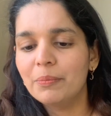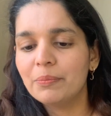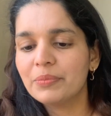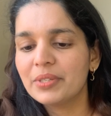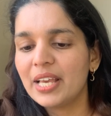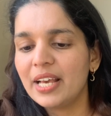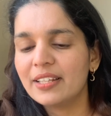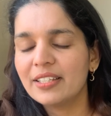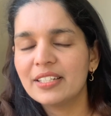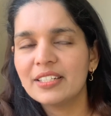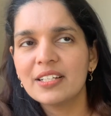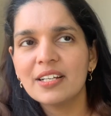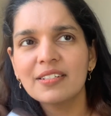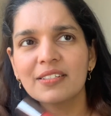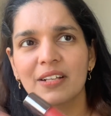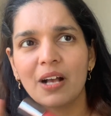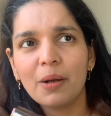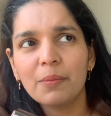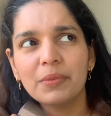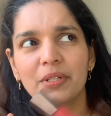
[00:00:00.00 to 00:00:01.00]
Yeah, it does
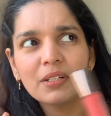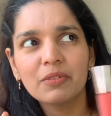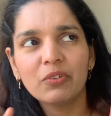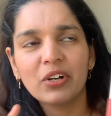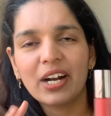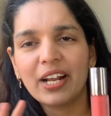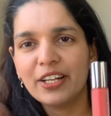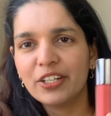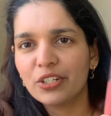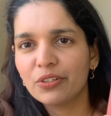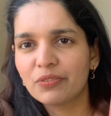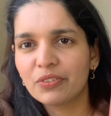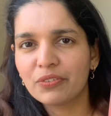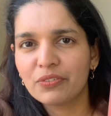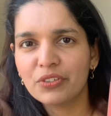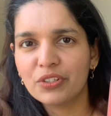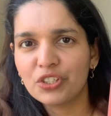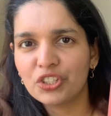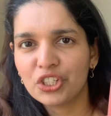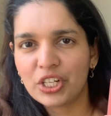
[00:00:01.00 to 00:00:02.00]
come in a variety of
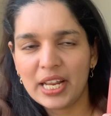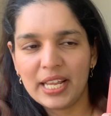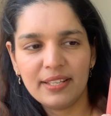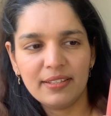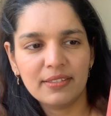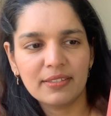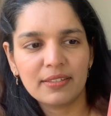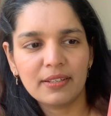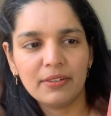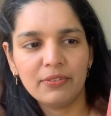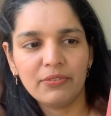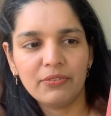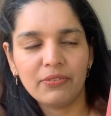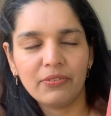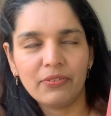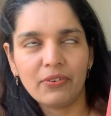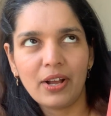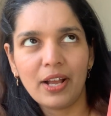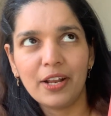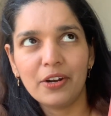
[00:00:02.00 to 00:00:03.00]
different shades. If
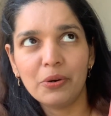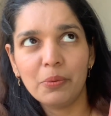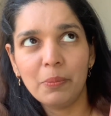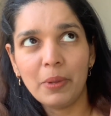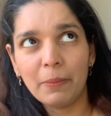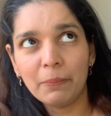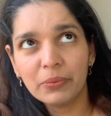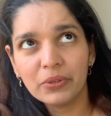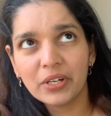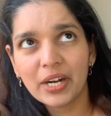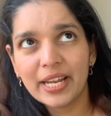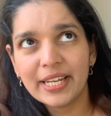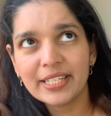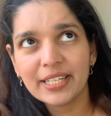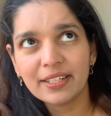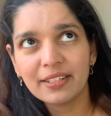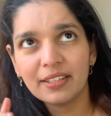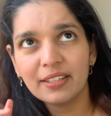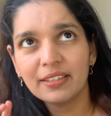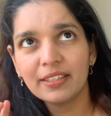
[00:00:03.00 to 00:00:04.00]
I remember right,
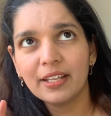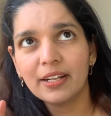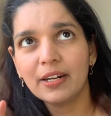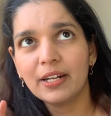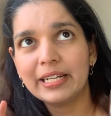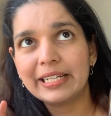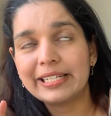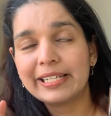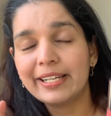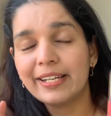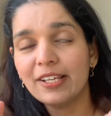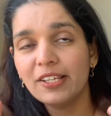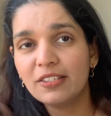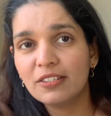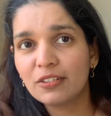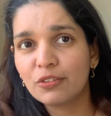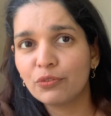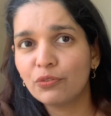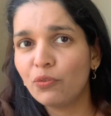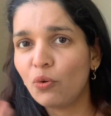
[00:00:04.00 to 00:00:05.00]
I think there are at
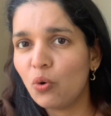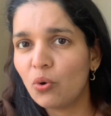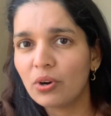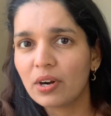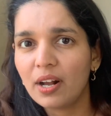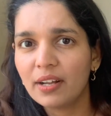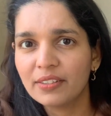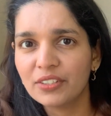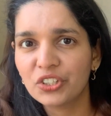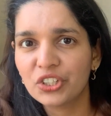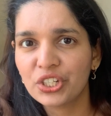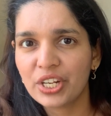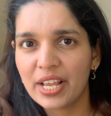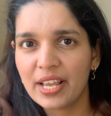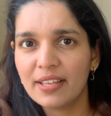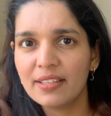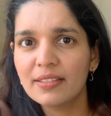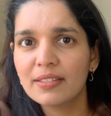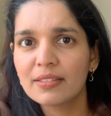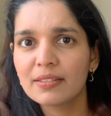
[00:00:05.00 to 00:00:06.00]
least four other
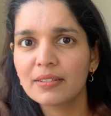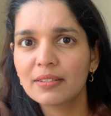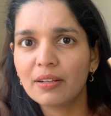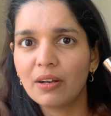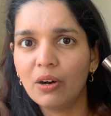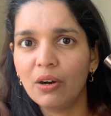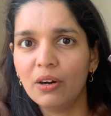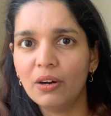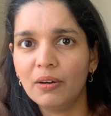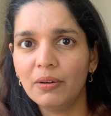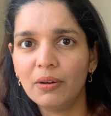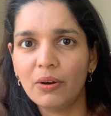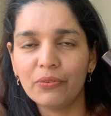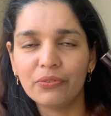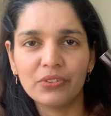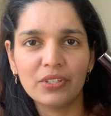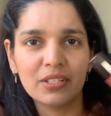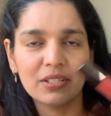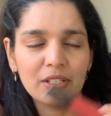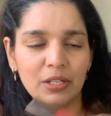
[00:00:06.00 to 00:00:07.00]
shades
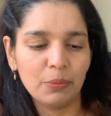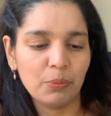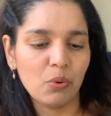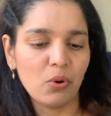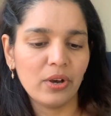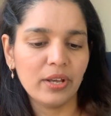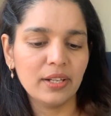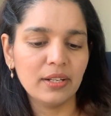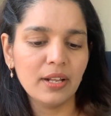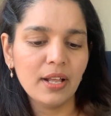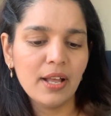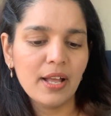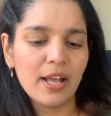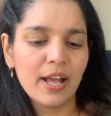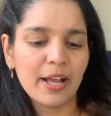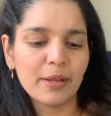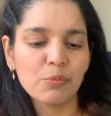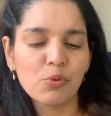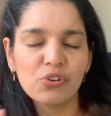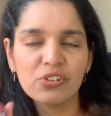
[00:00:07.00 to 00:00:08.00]
of this lip oil,
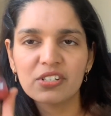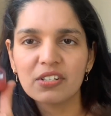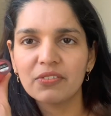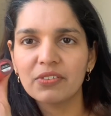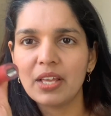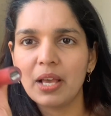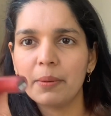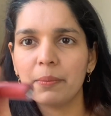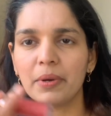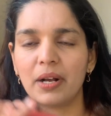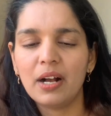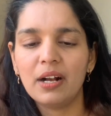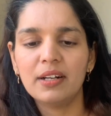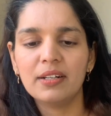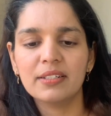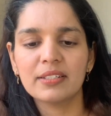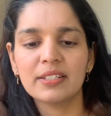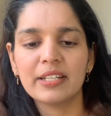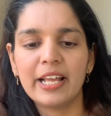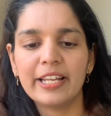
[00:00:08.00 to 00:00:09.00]
and most of them
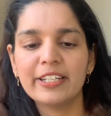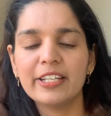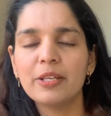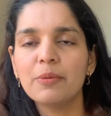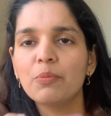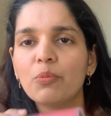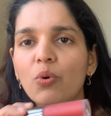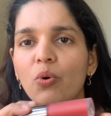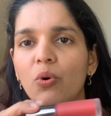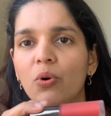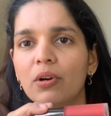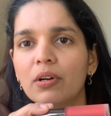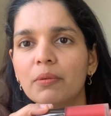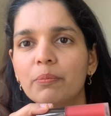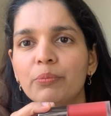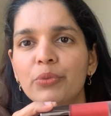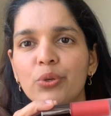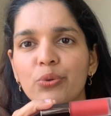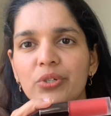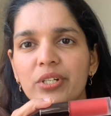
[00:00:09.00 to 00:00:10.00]
are slightly more
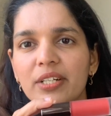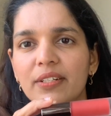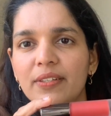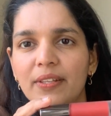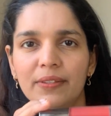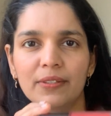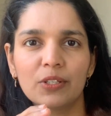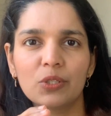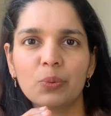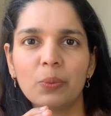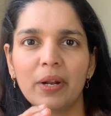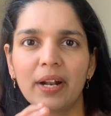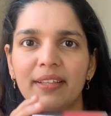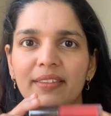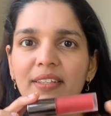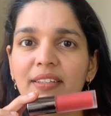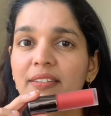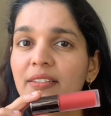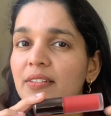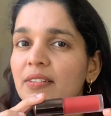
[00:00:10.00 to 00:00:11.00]
muted than this one. I
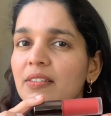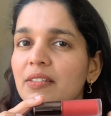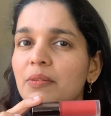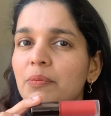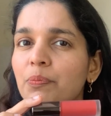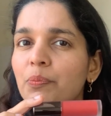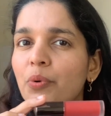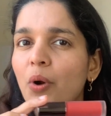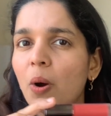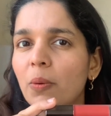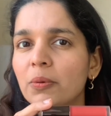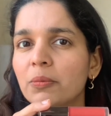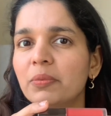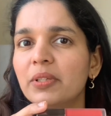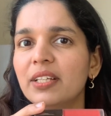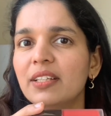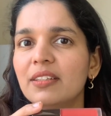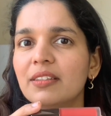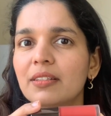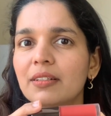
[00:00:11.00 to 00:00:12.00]
think this is
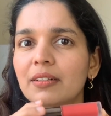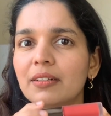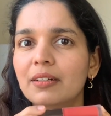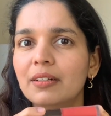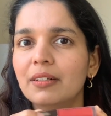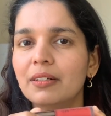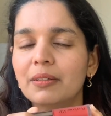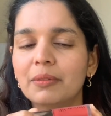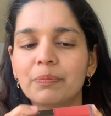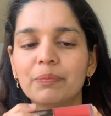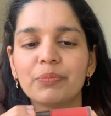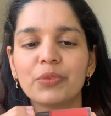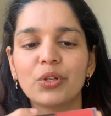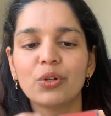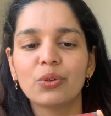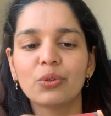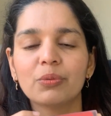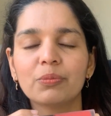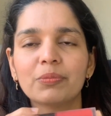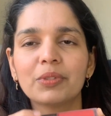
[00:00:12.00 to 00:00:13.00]
probably the, you
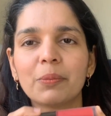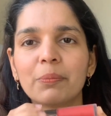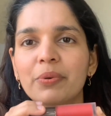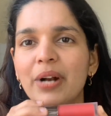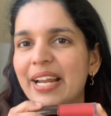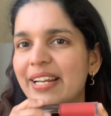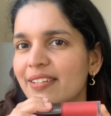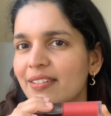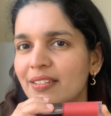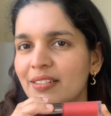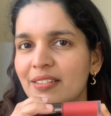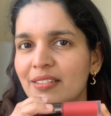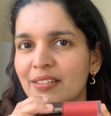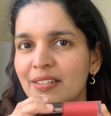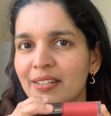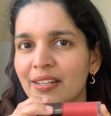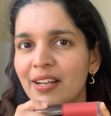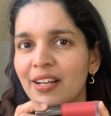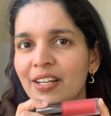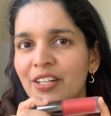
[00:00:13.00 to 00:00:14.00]
know, the
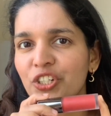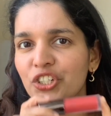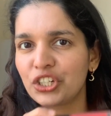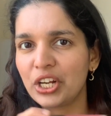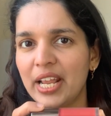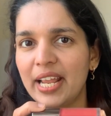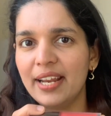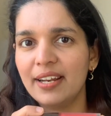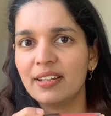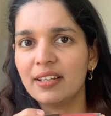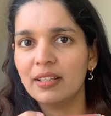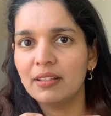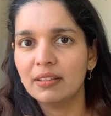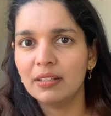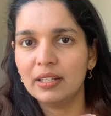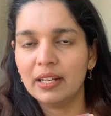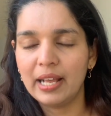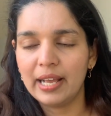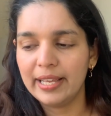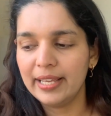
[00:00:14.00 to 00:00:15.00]
brightest shade in
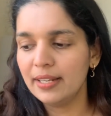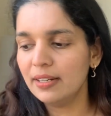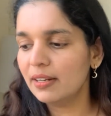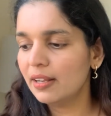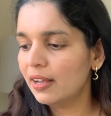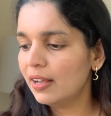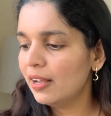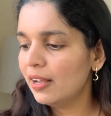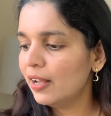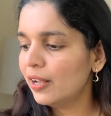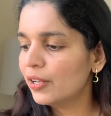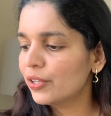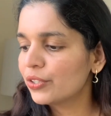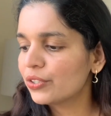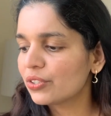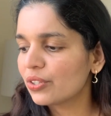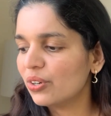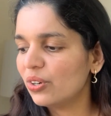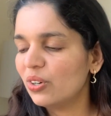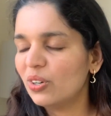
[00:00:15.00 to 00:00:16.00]
the line.
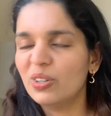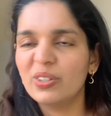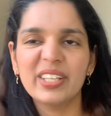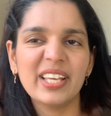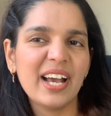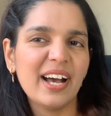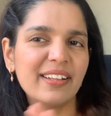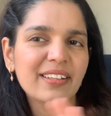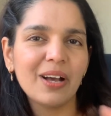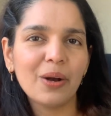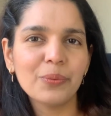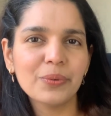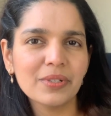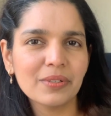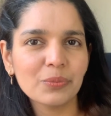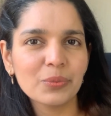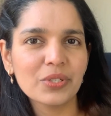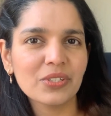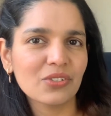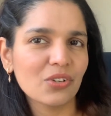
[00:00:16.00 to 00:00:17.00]
So yeah, that
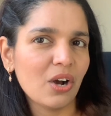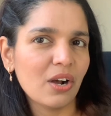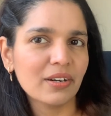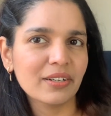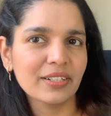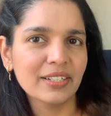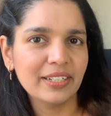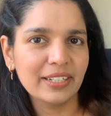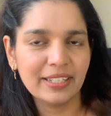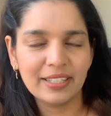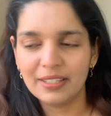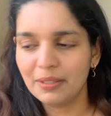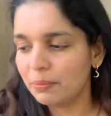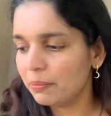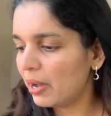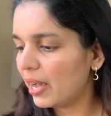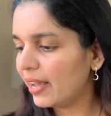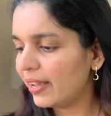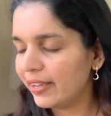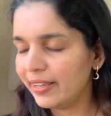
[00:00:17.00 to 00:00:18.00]
one was not really
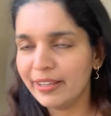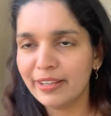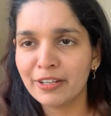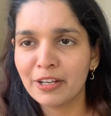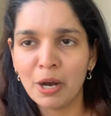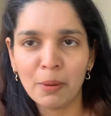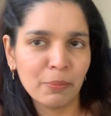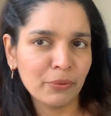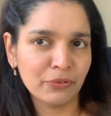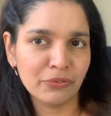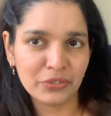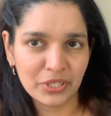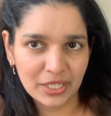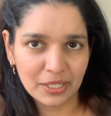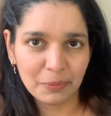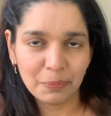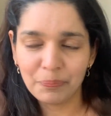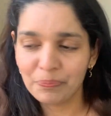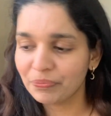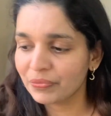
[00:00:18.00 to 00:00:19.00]
my cup of
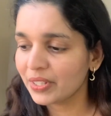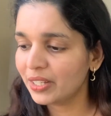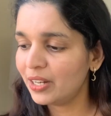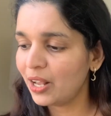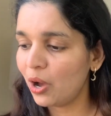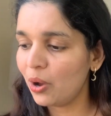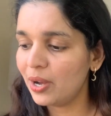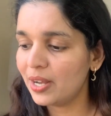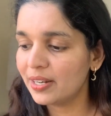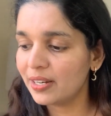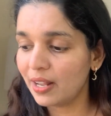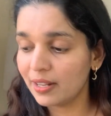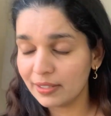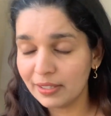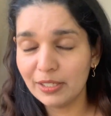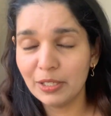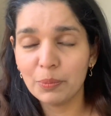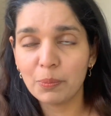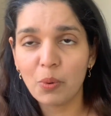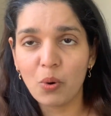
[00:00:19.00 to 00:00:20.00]
tea. Now, another
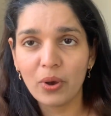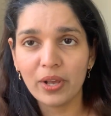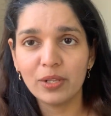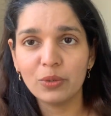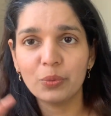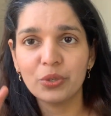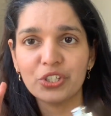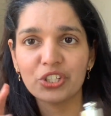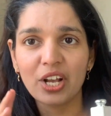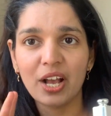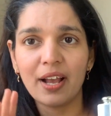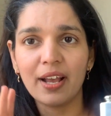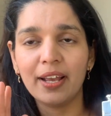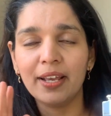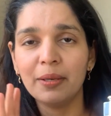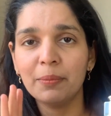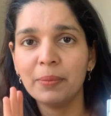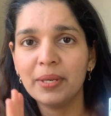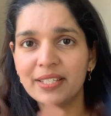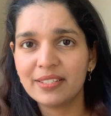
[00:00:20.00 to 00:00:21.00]
lip oil which
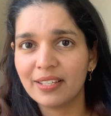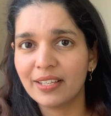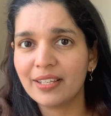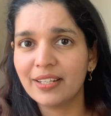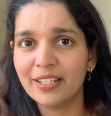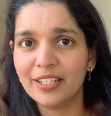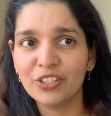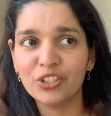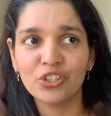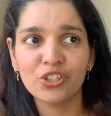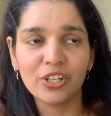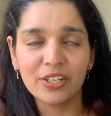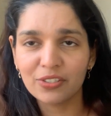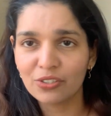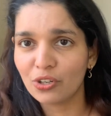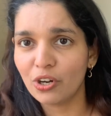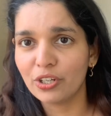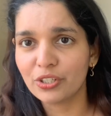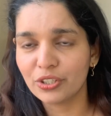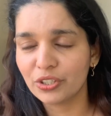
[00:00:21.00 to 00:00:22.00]
I basically
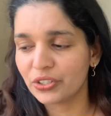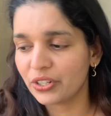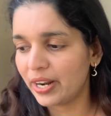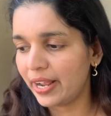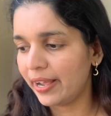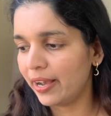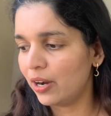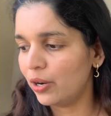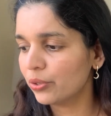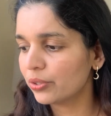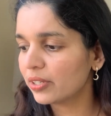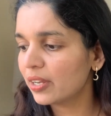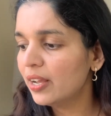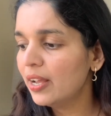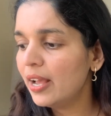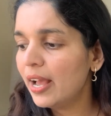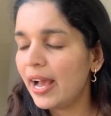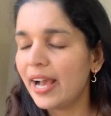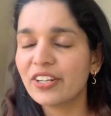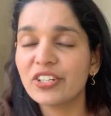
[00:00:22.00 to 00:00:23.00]
just got to try out,
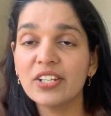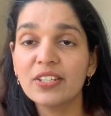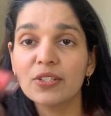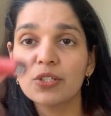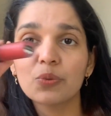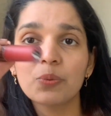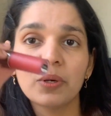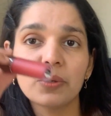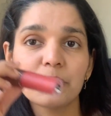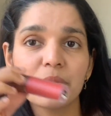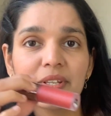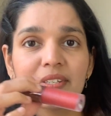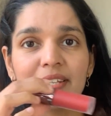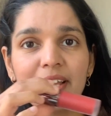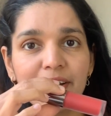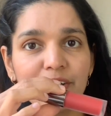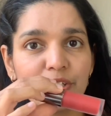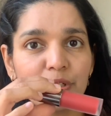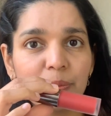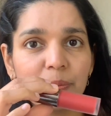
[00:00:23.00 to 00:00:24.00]
actually this one was
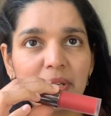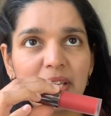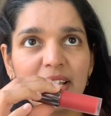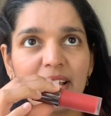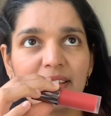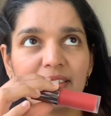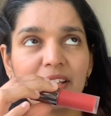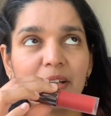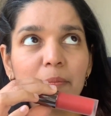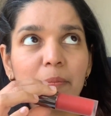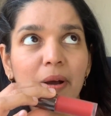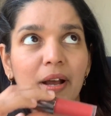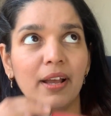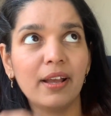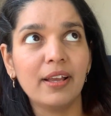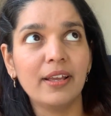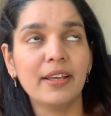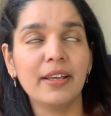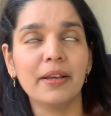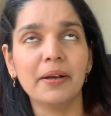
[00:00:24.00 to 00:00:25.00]
sent to me, I think,
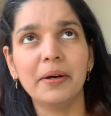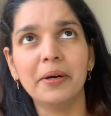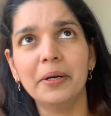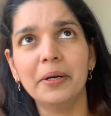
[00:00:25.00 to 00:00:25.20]
by